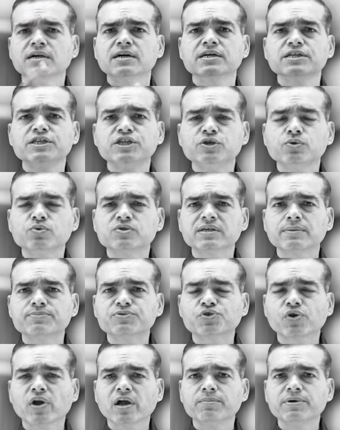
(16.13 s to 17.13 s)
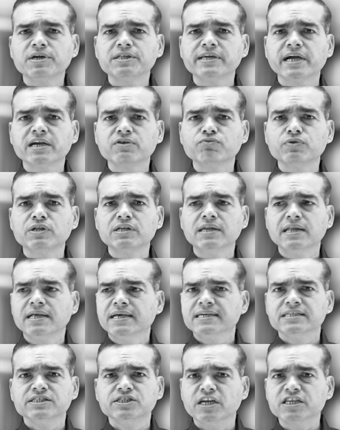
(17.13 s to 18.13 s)
A new subscriber that will
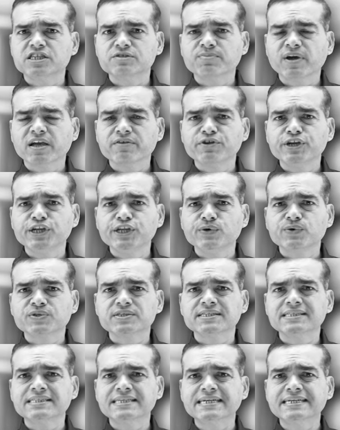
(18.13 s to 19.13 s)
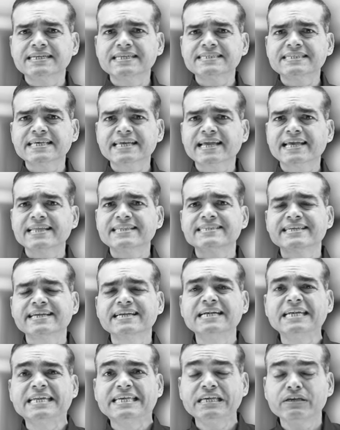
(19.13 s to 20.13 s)
judge my videos in 30 seconds
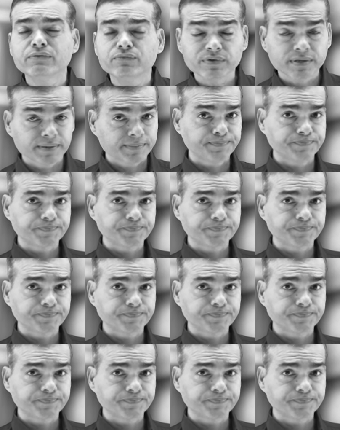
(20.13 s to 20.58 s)
and leave?